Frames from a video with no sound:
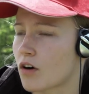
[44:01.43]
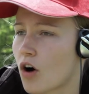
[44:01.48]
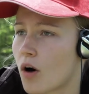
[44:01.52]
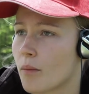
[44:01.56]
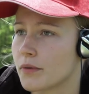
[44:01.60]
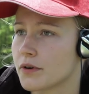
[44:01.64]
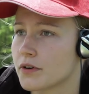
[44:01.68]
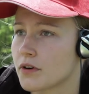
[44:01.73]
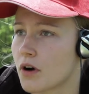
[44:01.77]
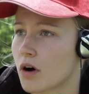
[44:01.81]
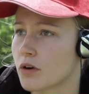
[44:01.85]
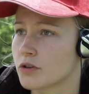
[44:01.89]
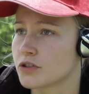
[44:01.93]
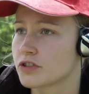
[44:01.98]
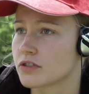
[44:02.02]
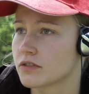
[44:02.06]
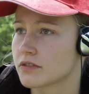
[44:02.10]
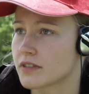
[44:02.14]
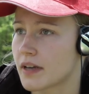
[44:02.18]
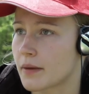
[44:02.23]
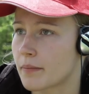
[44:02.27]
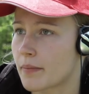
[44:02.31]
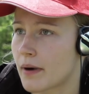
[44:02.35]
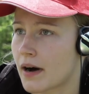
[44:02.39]
common
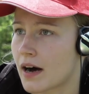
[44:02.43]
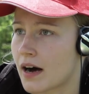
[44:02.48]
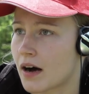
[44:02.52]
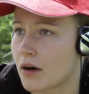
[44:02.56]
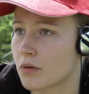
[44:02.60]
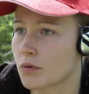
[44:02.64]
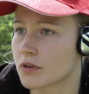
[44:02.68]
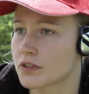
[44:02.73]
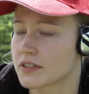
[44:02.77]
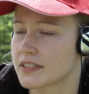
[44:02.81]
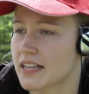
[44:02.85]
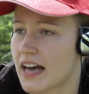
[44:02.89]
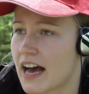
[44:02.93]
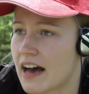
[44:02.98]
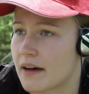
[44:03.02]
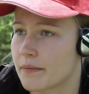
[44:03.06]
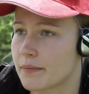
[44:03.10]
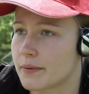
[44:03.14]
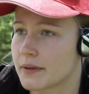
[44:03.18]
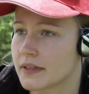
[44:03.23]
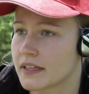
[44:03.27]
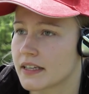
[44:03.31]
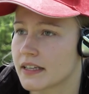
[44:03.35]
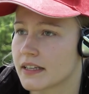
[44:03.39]
notions about what is
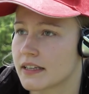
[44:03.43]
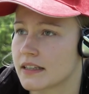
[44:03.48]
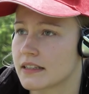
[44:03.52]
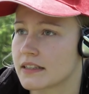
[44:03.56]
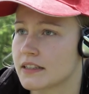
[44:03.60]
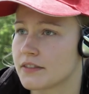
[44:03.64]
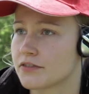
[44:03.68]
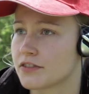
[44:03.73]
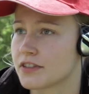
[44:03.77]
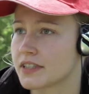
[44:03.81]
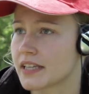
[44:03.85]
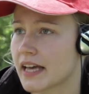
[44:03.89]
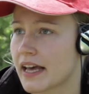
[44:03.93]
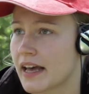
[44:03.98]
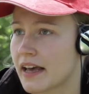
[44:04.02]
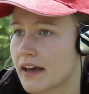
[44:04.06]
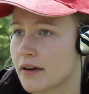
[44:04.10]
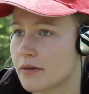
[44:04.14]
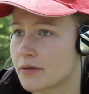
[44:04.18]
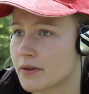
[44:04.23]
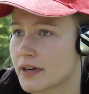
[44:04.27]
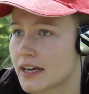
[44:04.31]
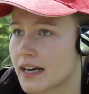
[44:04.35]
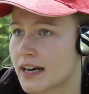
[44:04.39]
happening in different
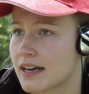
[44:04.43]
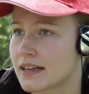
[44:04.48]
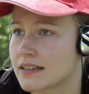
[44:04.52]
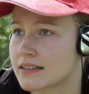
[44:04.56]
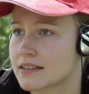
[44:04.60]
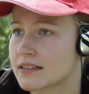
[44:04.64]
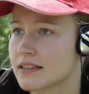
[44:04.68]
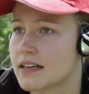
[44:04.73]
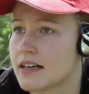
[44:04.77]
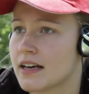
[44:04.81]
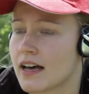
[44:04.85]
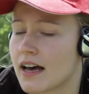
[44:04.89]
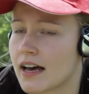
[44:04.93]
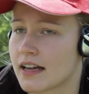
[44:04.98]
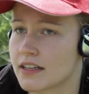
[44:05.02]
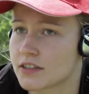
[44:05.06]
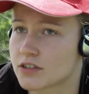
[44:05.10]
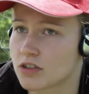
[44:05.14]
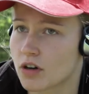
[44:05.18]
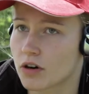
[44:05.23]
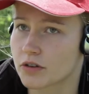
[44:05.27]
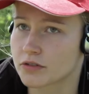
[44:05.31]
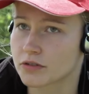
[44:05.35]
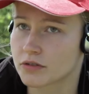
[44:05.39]
areas
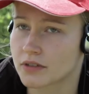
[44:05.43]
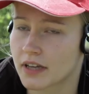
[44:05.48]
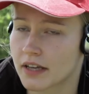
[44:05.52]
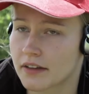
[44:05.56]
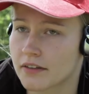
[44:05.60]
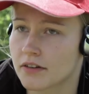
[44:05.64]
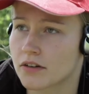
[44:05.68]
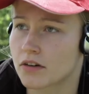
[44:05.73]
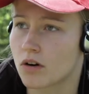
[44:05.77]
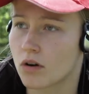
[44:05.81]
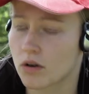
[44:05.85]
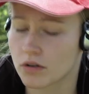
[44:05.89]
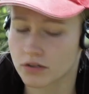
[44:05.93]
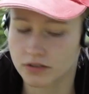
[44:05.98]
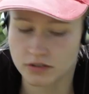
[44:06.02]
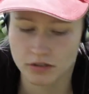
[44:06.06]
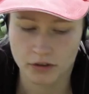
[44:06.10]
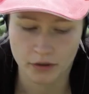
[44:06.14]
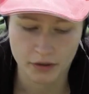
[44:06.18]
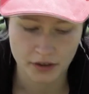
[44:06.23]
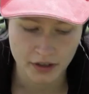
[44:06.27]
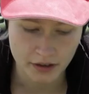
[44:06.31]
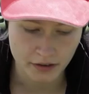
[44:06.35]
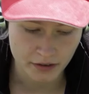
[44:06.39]
and talk together
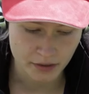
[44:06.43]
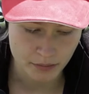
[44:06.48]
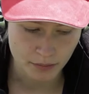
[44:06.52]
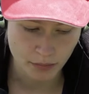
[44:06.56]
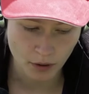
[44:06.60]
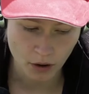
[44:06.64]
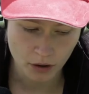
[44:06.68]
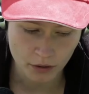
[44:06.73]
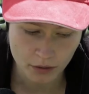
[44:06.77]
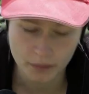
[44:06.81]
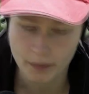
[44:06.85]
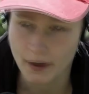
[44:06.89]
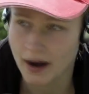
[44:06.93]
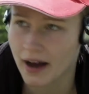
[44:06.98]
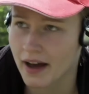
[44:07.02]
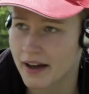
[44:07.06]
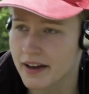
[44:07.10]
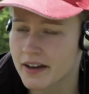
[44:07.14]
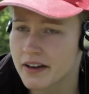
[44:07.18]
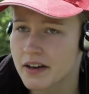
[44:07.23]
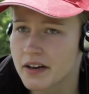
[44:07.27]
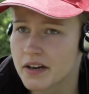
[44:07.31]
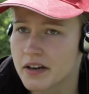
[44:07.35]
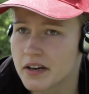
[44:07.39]
also here in Blockupy.